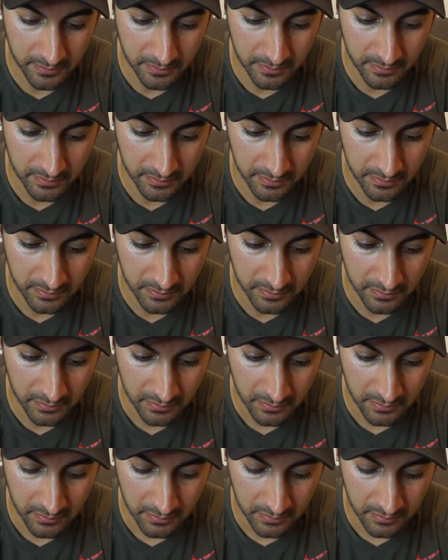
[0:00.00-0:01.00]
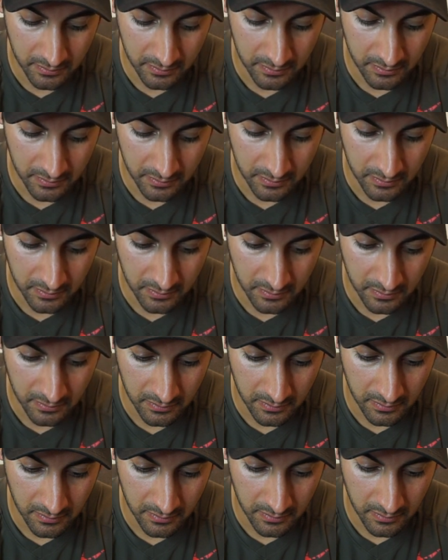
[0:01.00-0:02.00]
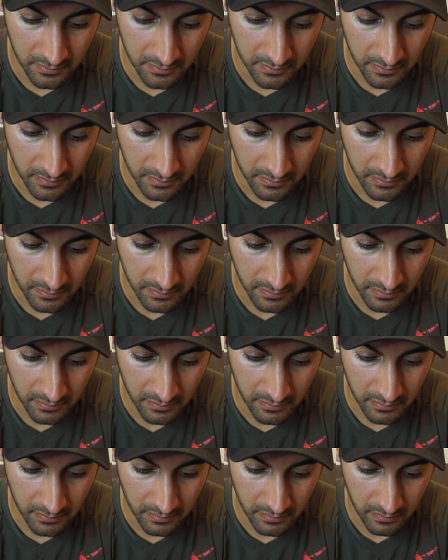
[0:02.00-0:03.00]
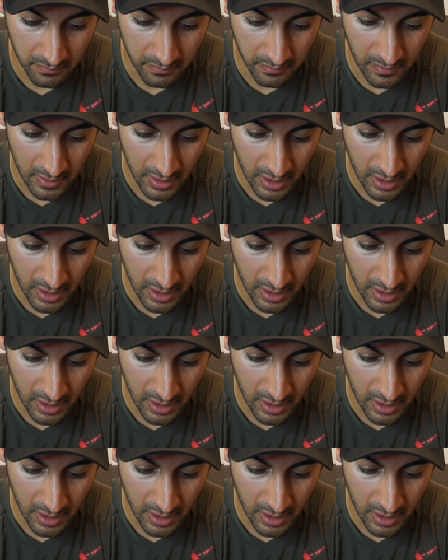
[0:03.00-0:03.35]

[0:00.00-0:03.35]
Nobody speaks.